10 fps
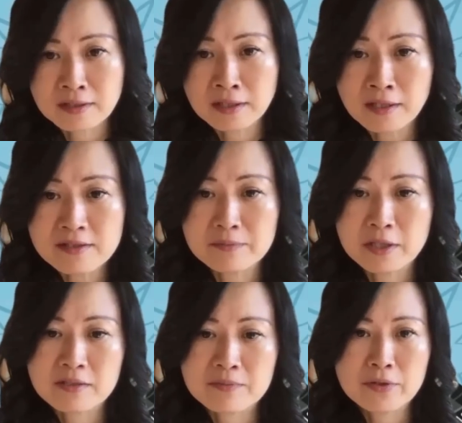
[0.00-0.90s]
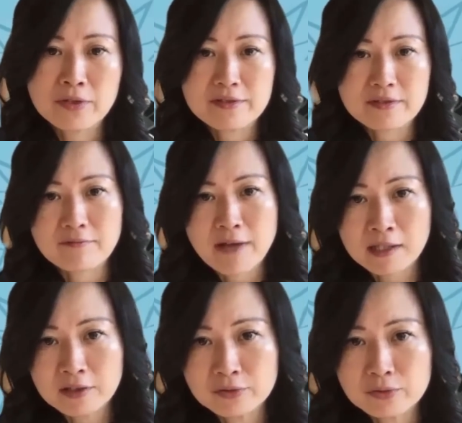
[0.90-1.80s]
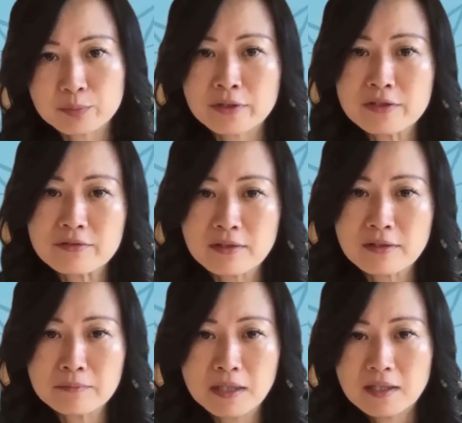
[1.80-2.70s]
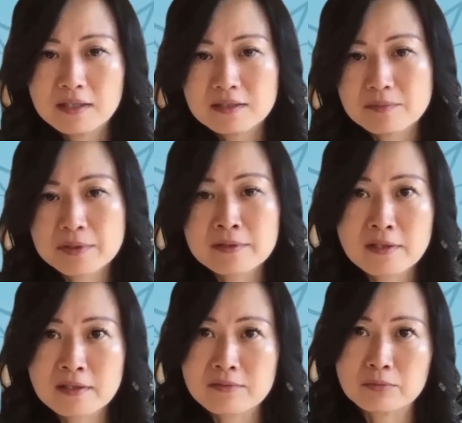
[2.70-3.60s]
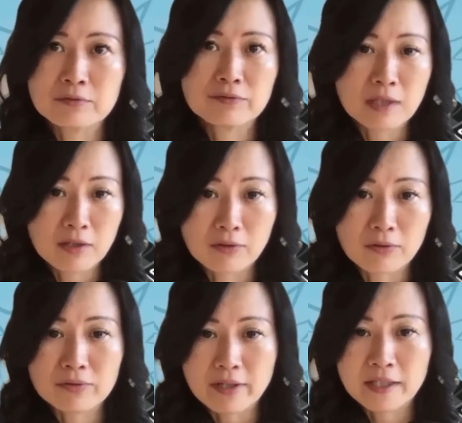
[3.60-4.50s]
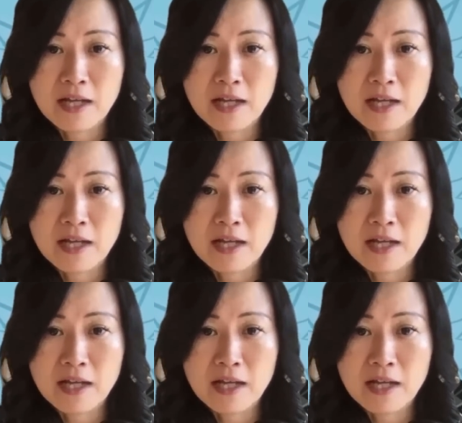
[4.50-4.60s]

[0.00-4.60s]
on customer experience, the value you bring to them, the business will flow, right?